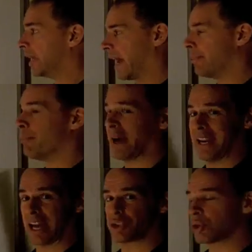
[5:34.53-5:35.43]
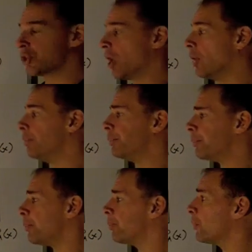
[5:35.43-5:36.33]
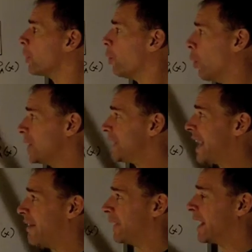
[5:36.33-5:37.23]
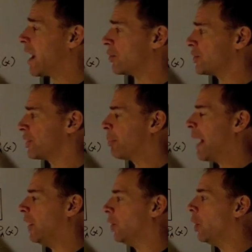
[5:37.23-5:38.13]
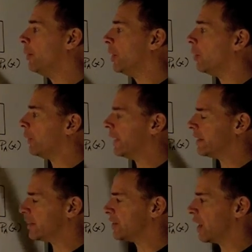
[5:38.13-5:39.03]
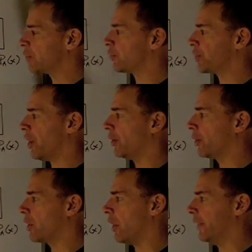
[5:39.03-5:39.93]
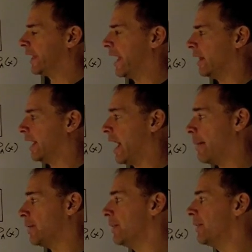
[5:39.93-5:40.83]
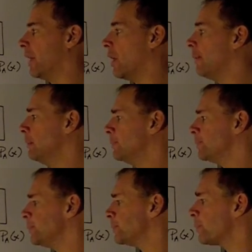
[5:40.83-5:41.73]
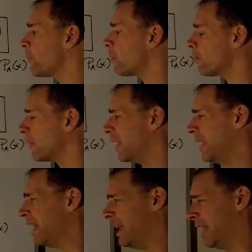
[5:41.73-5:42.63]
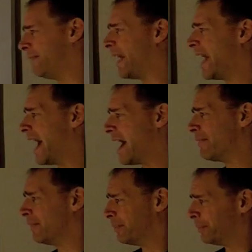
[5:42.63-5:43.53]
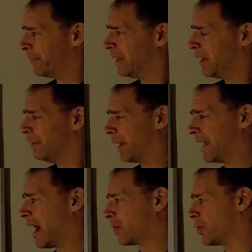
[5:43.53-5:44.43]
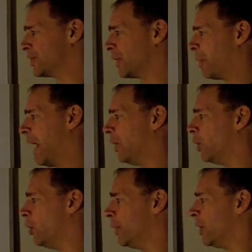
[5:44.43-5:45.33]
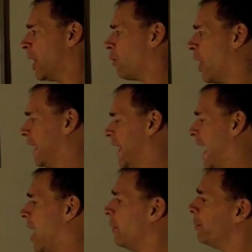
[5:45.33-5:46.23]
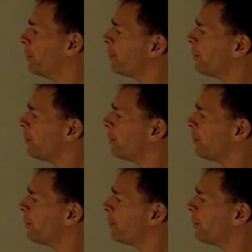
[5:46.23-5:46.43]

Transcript: Okay, my next result. Once I have the characteristic polynomial, we get this nice result called the Cayley-Hamilton theorem. If I have my characteristic polynomial and I write it out,